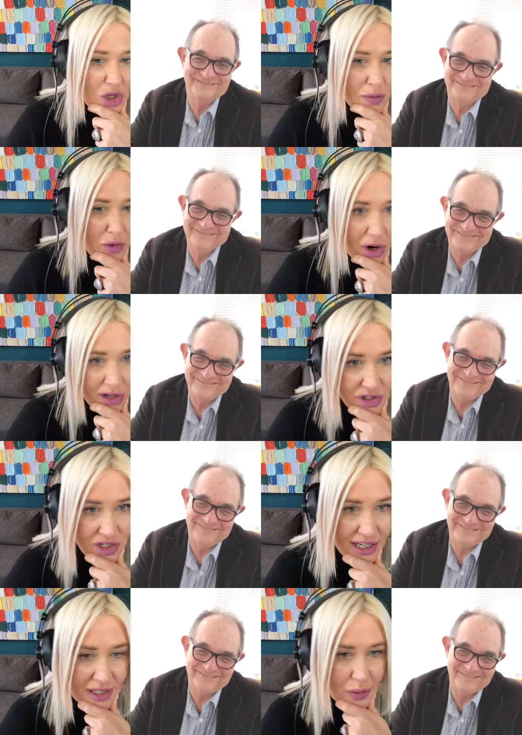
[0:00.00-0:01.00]

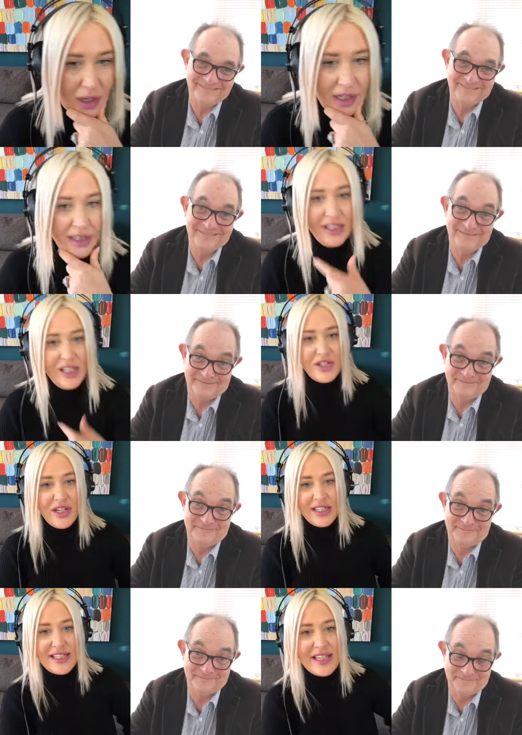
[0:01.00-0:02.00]
Speaker 1: numerology as well to
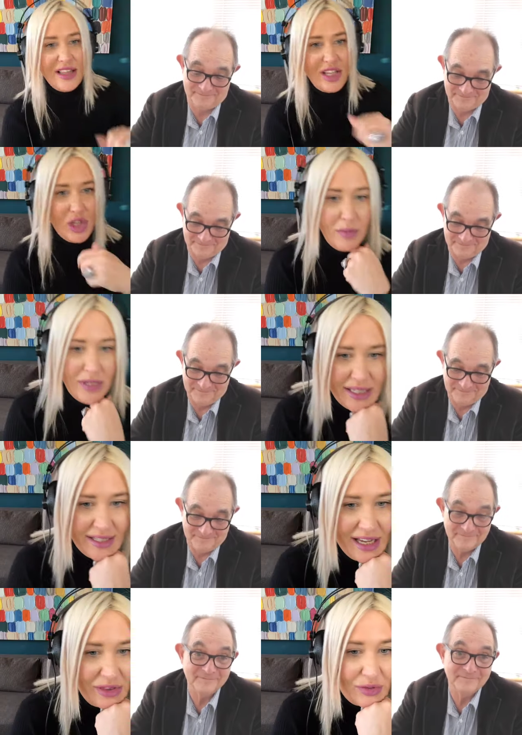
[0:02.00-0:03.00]
understand the human
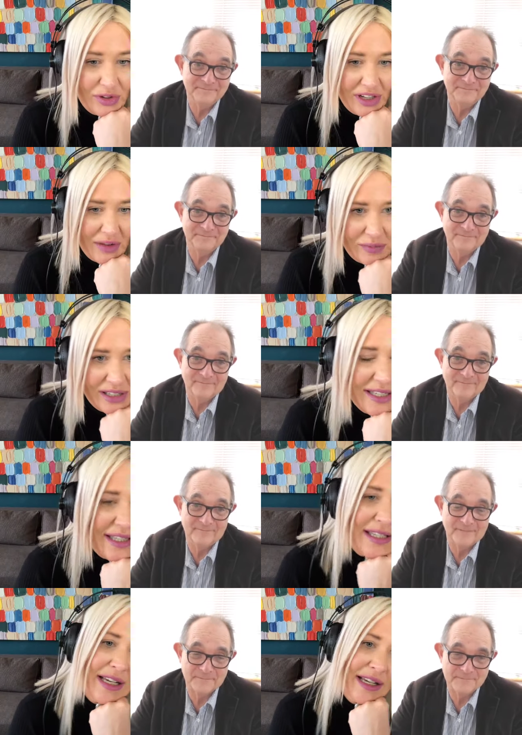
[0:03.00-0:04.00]
design through
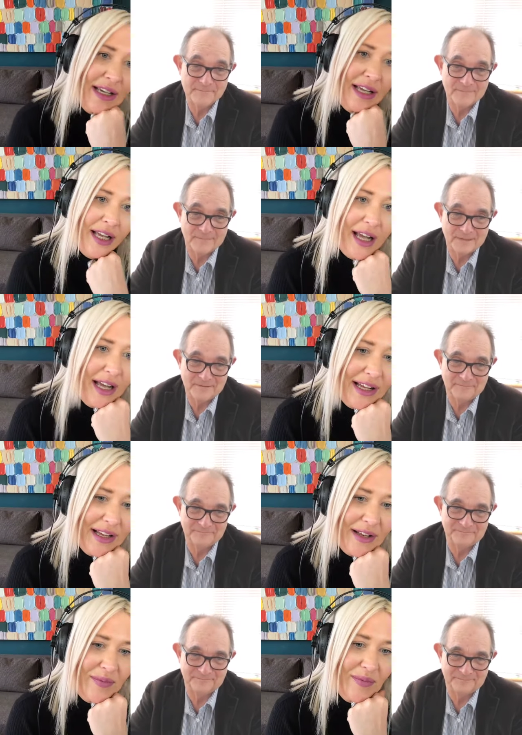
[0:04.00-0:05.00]
numbers.
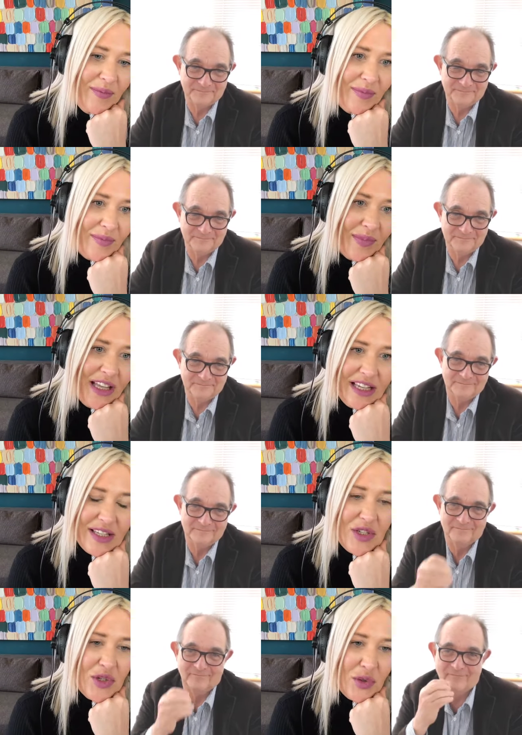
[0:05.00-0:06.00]
Um, and there's
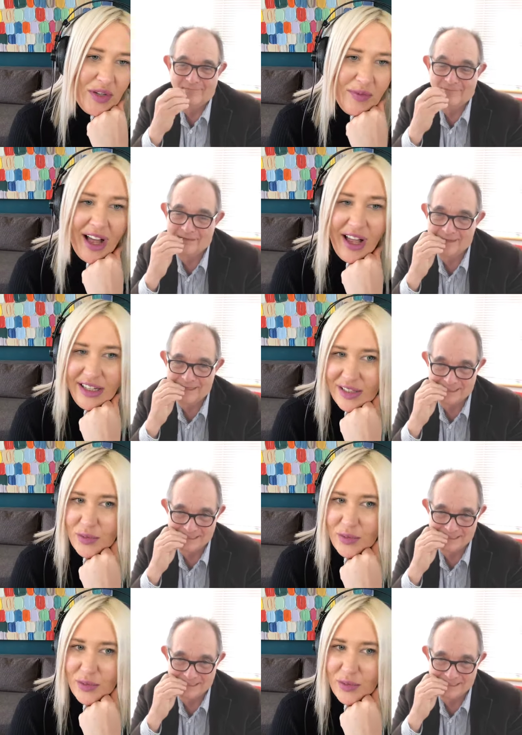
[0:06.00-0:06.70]
a story behind it